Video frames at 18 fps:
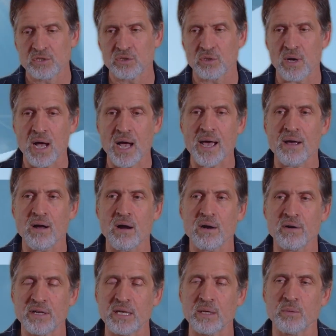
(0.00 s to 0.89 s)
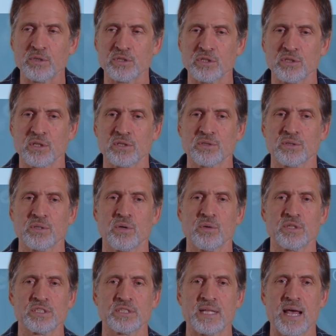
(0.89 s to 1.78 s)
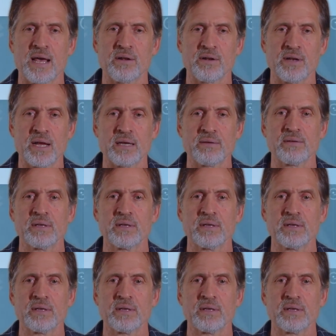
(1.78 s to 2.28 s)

So IRE, which is also known as nanoknife,